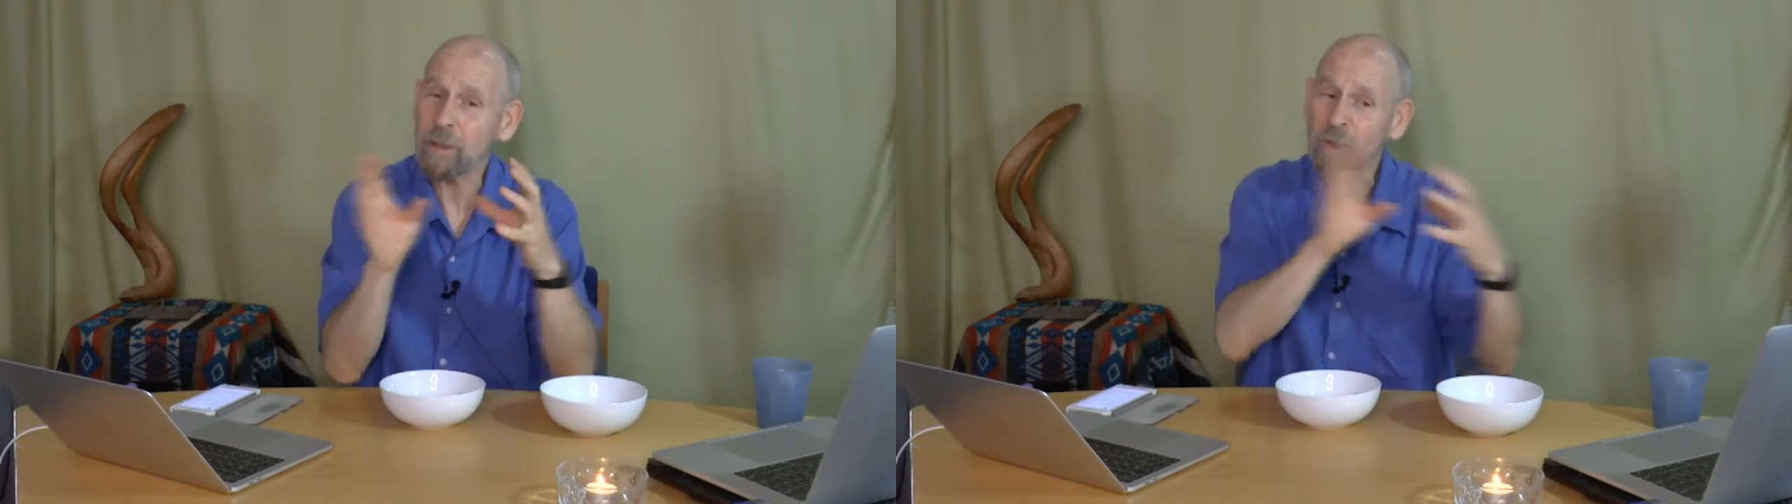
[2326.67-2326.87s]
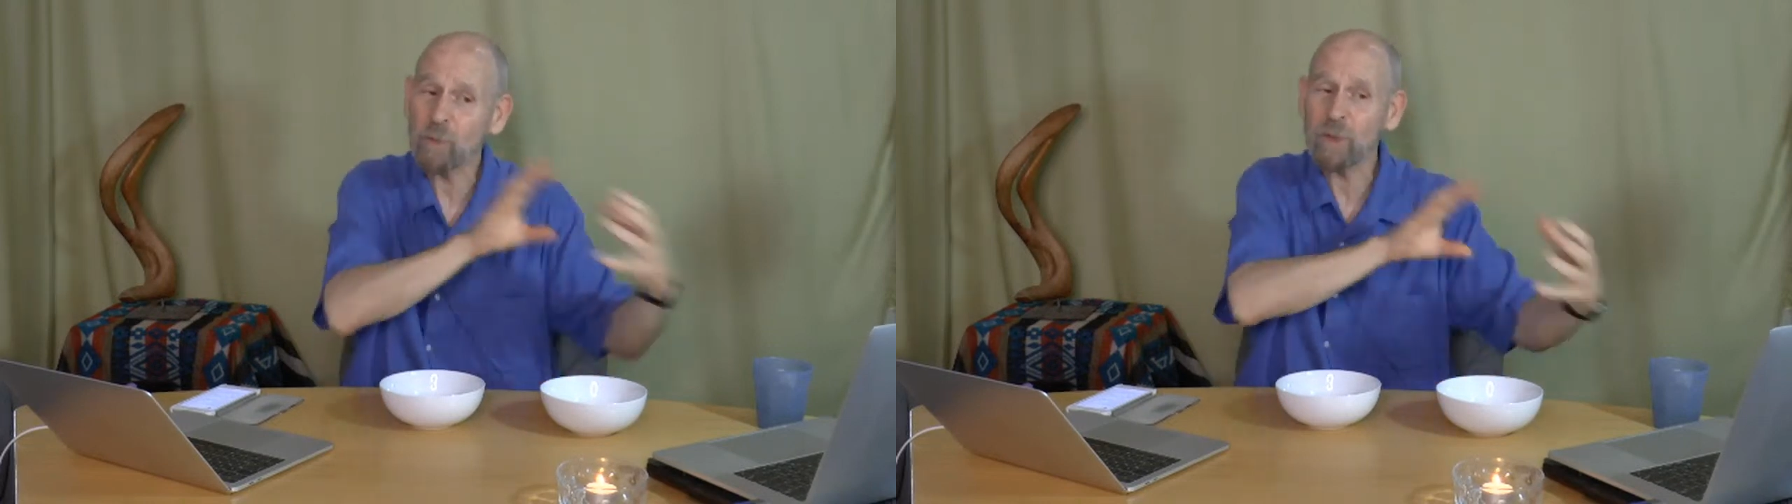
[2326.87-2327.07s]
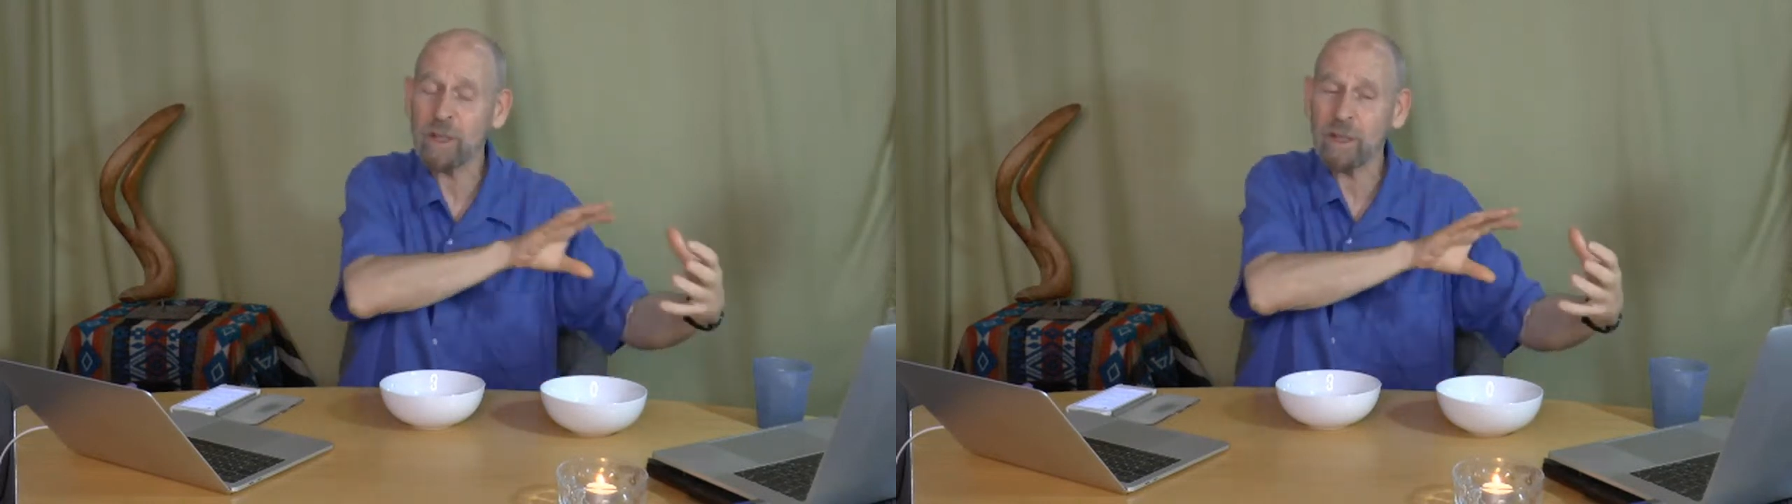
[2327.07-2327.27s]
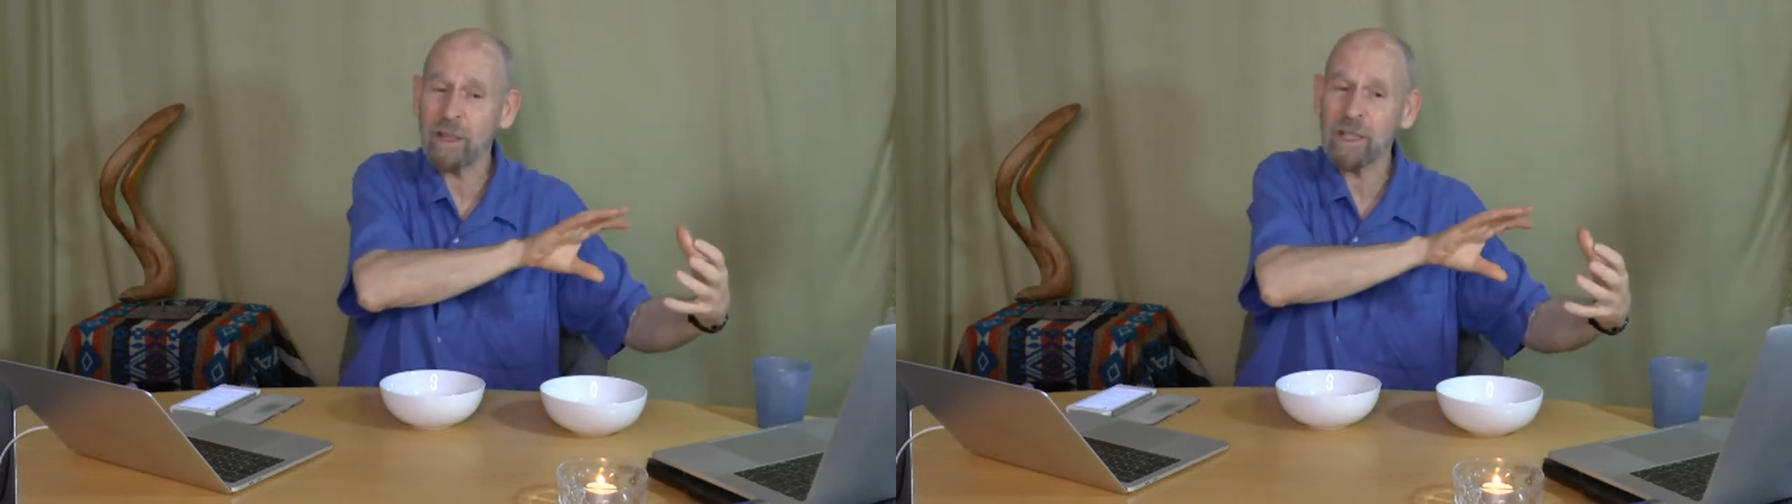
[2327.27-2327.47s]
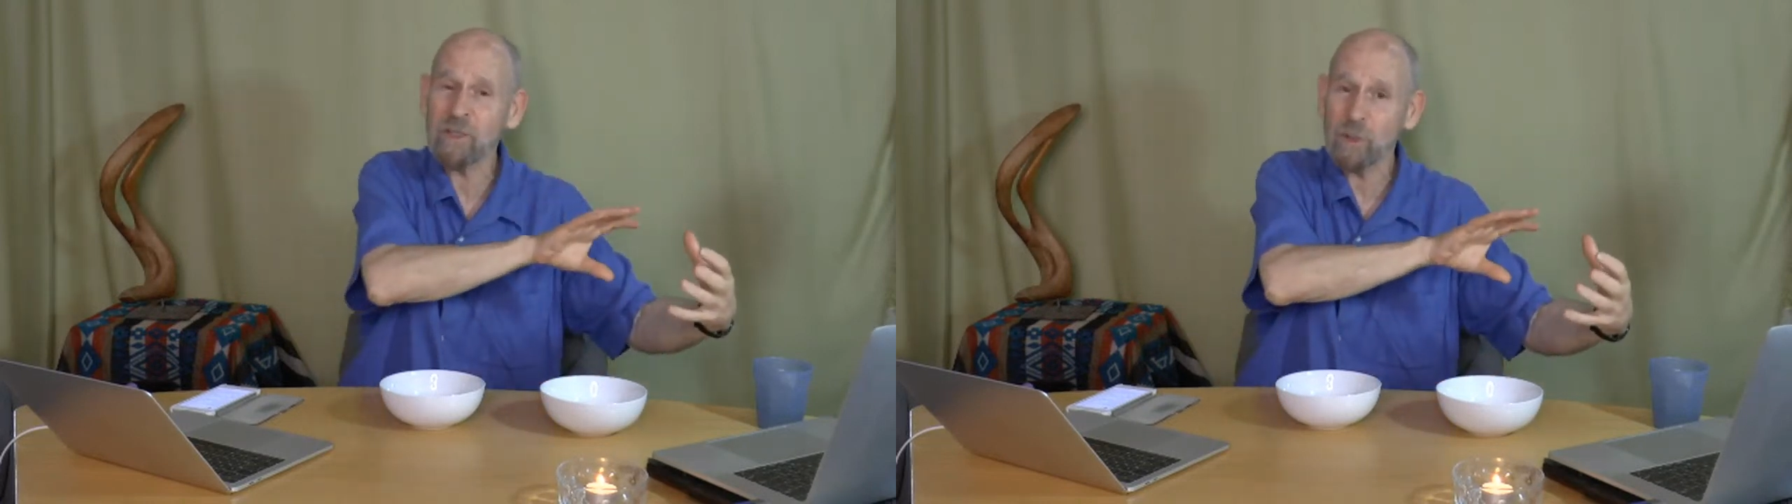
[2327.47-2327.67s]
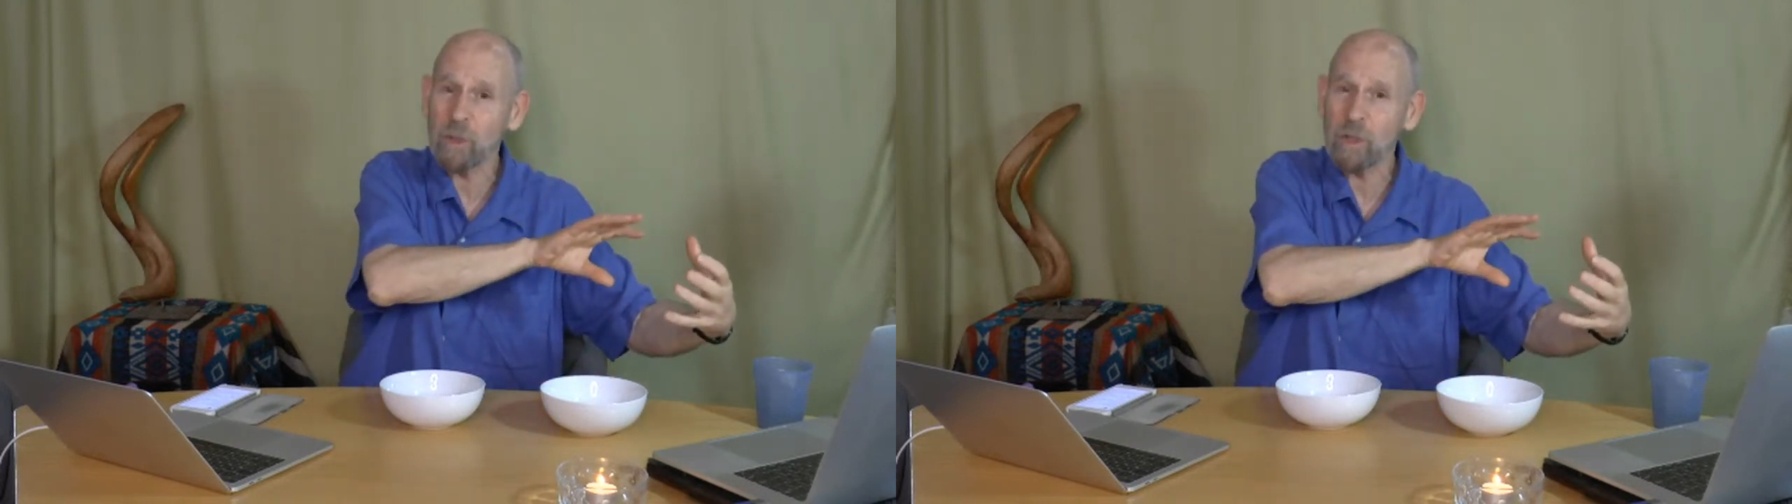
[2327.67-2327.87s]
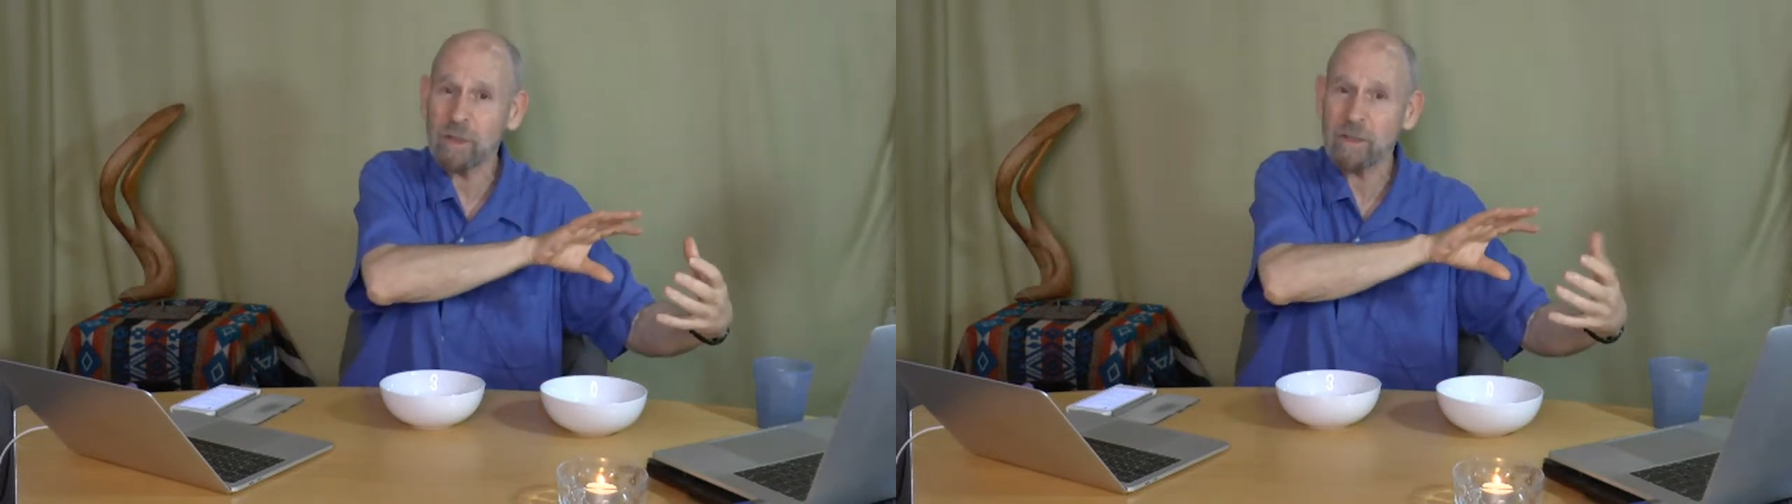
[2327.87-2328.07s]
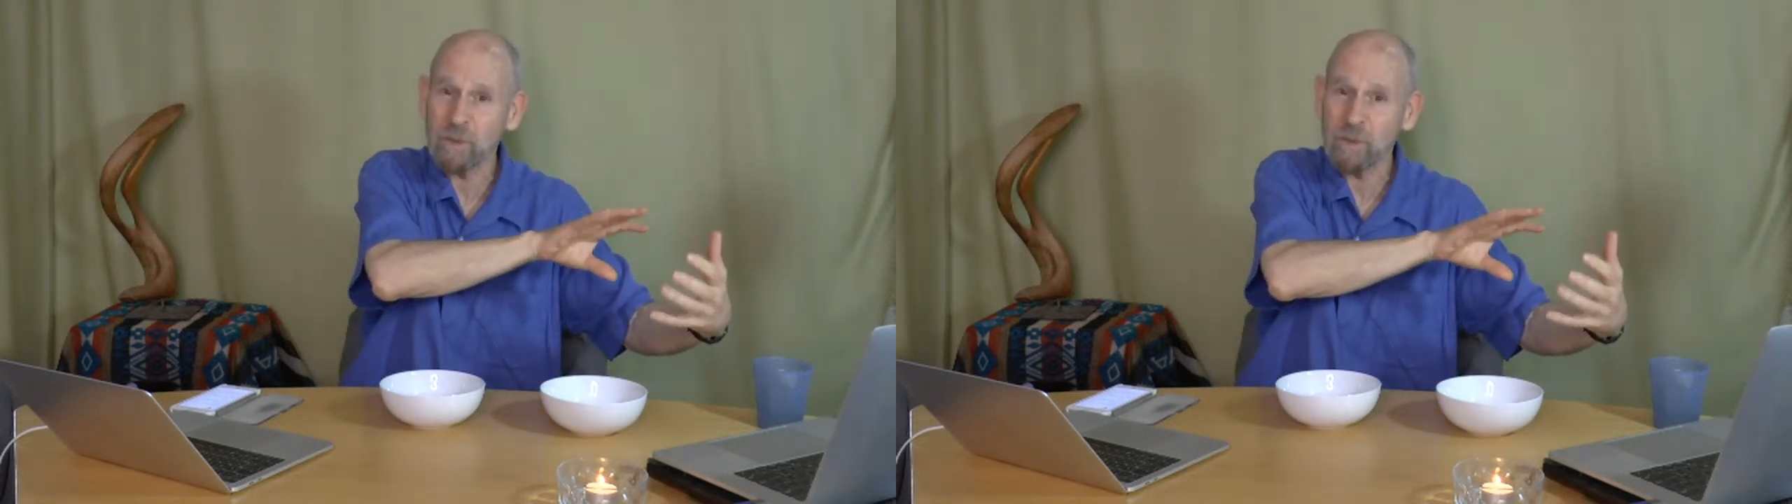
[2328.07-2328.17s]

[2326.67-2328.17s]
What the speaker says: between energy workers,